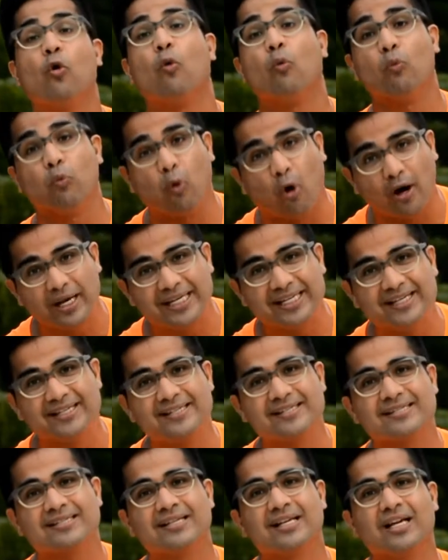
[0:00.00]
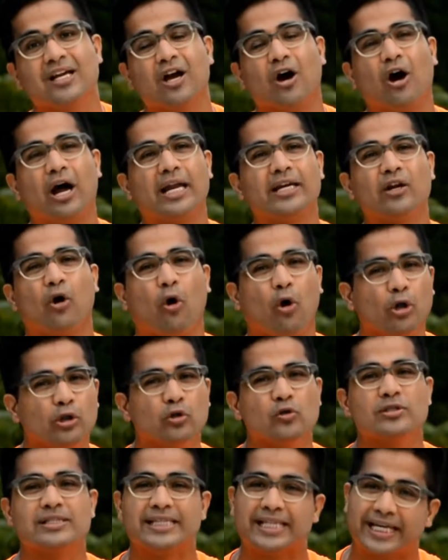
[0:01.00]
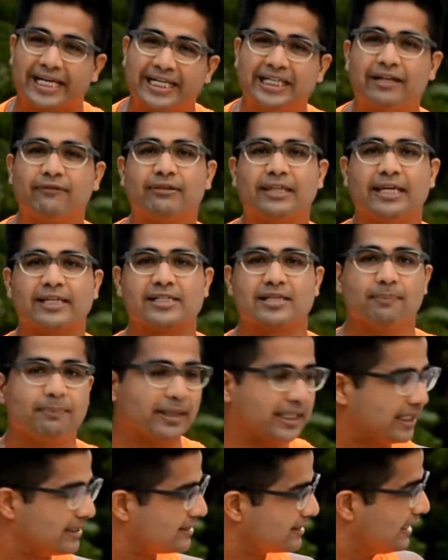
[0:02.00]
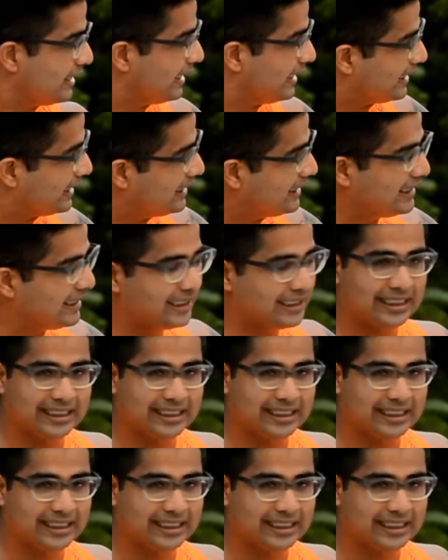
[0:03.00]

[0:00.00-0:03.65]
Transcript: violence and all those negative things, because he